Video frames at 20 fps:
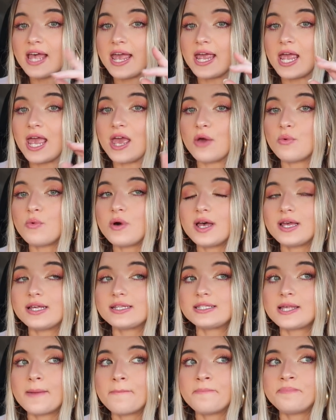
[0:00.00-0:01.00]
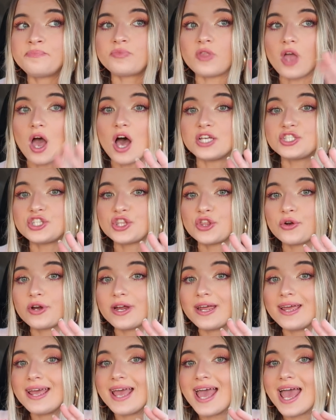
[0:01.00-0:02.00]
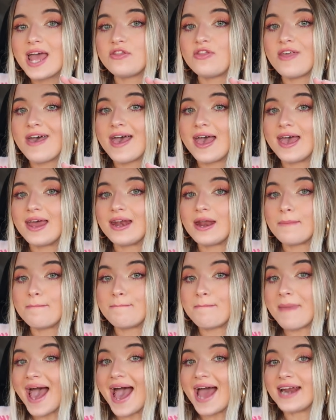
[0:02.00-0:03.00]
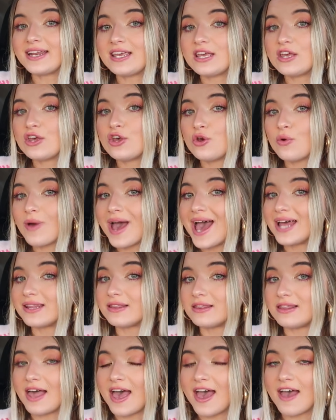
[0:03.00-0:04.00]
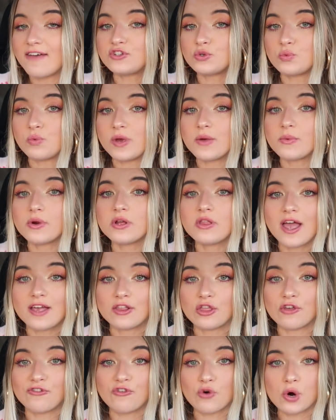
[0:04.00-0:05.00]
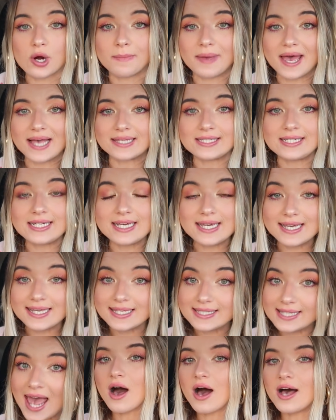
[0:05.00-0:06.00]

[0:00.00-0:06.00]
Like, it was us three and then Maddie, who had left. We were like the four besties.